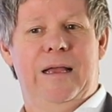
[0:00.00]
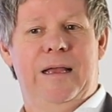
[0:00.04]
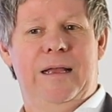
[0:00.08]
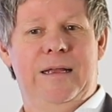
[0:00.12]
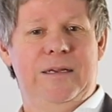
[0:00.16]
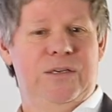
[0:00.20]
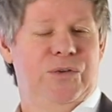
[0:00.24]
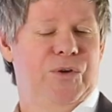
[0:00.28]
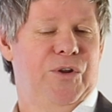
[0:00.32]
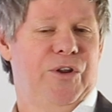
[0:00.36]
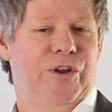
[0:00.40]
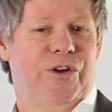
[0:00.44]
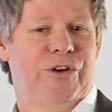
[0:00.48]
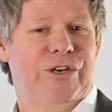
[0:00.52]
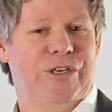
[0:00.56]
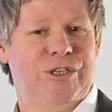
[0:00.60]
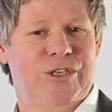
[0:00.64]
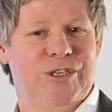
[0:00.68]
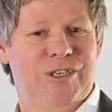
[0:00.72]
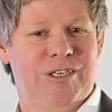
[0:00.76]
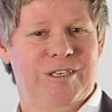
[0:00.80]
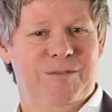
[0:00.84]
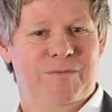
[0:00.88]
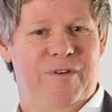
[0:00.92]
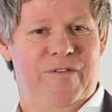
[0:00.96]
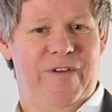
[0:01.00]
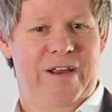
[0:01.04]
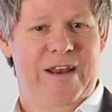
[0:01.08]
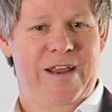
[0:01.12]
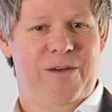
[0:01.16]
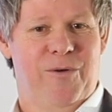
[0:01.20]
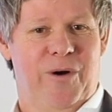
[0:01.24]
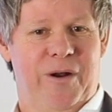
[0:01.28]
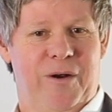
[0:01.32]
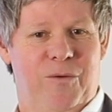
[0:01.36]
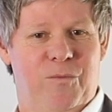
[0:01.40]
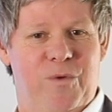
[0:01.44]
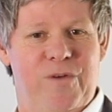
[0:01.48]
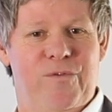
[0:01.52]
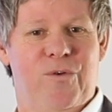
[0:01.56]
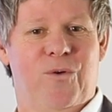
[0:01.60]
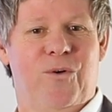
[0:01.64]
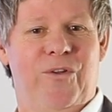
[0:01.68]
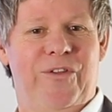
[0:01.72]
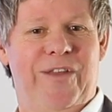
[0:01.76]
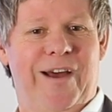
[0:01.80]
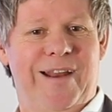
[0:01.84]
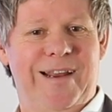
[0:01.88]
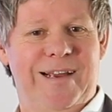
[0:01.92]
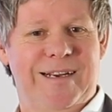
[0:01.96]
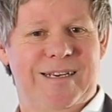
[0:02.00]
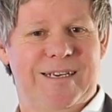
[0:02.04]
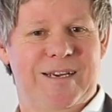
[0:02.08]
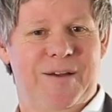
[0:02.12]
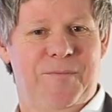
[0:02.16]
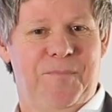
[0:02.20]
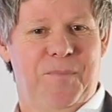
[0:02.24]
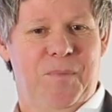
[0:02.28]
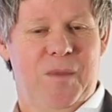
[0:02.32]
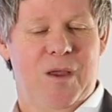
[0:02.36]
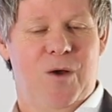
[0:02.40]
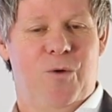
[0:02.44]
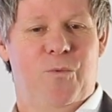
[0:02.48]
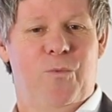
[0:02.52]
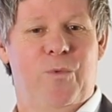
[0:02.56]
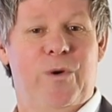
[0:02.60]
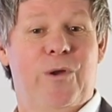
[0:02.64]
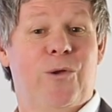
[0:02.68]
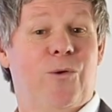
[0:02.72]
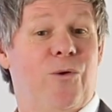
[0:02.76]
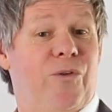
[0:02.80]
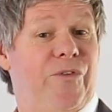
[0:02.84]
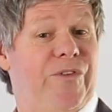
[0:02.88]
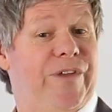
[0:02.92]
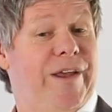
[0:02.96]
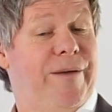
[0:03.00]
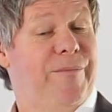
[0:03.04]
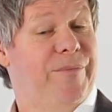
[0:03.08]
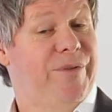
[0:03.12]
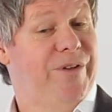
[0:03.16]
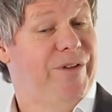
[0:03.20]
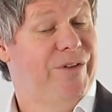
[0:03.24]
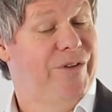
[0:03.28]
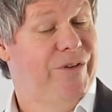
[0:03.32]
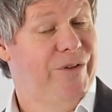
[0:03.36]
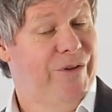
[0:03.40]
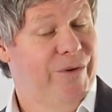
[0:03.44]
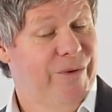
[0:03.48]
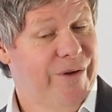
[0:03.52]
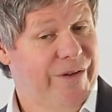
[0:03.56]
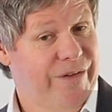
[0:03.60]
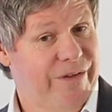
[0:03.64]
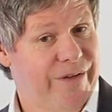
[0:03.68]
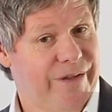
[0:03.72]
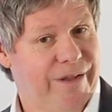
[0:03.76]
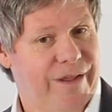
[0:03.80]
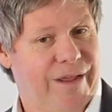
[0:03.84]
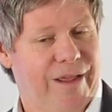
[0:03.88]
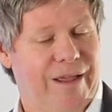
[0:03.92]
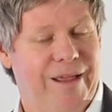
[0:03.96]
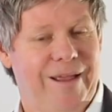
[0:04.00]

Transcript: It's not a criticism of anyone. We've all done it. We're all tempted to do it.